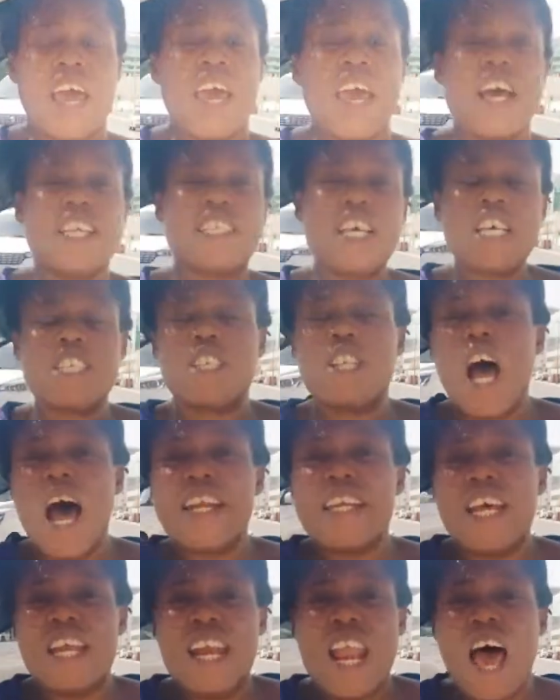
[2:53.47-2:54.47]
It is
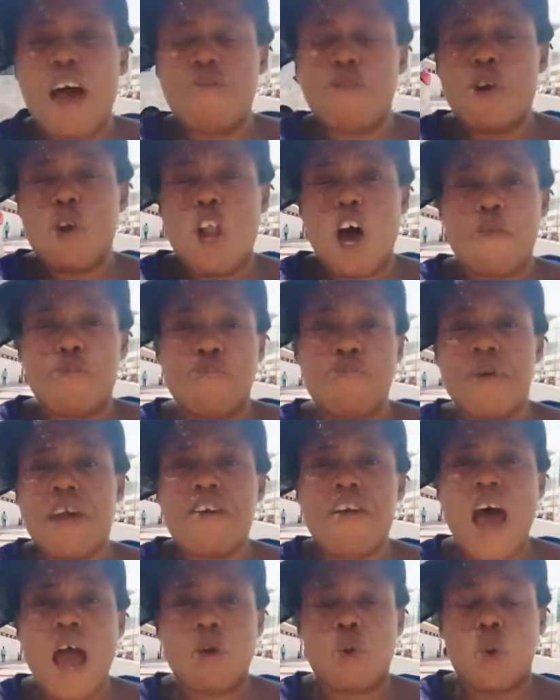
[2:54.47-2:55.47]
not the level of
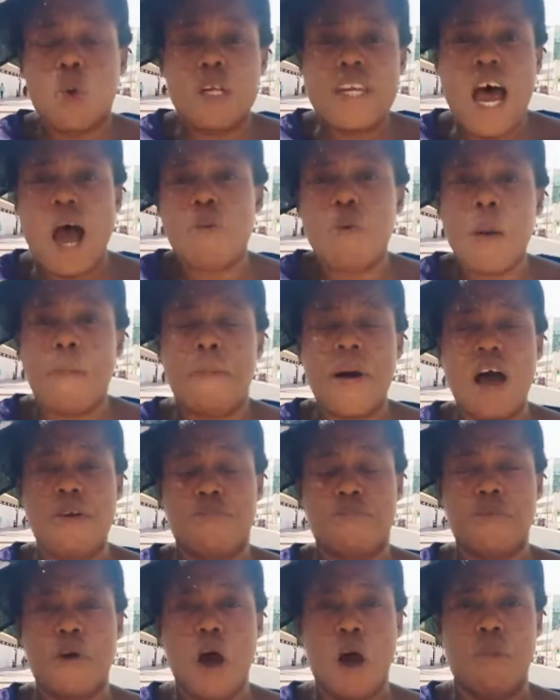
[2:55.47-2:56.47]
miracle that we
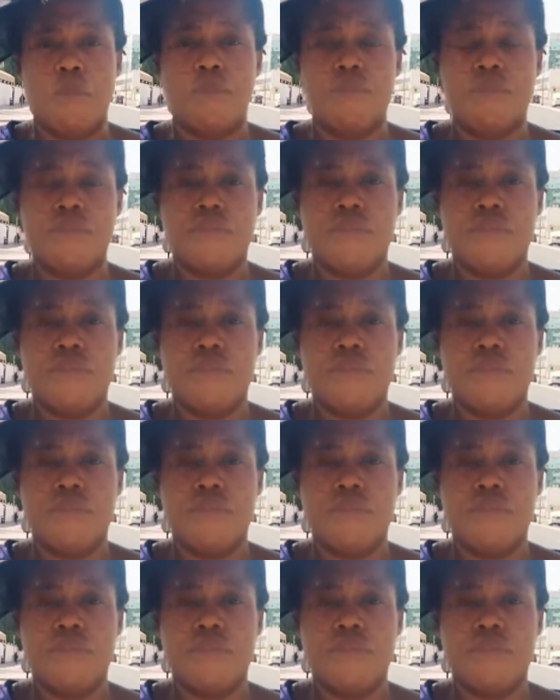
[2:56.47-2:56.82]
perform